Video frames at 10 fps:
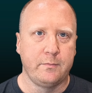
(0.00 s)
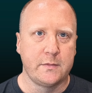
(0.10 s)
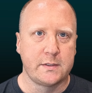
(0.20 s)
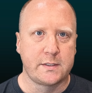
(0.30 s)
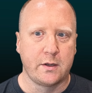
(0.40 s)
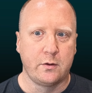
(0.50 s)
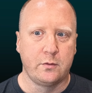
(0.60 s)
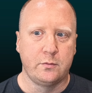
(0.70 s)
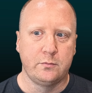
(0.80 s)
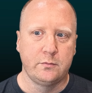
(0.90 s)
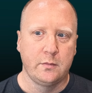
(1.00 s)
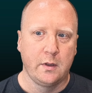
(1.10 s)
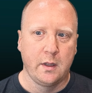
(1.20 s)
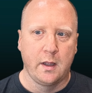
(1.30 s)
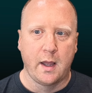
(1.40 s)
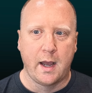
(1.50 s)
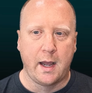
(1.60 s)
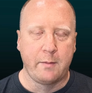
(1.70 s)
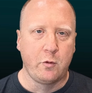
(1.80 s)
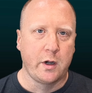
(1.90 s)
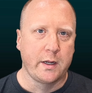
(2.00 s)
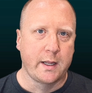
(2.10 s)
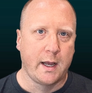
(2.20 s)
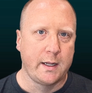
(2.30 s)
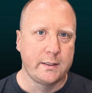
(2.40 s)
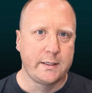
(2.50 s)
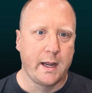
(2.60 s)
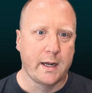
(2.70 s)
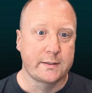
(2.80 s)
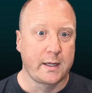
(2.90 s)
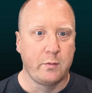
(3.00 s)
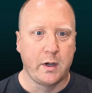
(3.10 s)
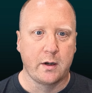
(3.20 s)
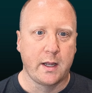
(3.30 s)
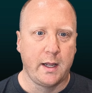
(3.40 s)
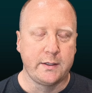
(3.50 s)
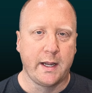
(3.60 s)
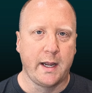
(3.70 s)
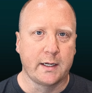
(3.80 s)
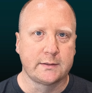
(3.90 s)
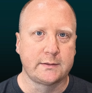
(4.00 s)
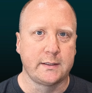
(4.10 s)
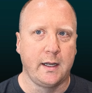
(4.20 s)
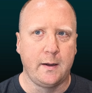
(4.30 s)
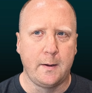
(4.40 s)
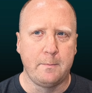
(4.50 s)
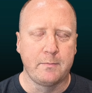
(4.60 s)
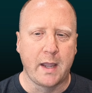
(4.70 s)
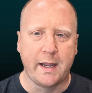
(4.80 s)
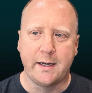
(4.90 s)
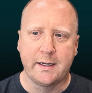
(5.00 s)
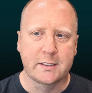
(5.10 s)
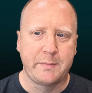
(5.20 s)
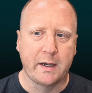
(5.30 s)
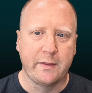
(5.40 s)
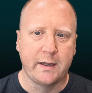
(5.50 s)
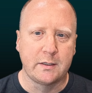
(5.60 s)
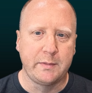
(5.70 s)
So I'm wearing contacts. I wear contacts. I didn't expect that to be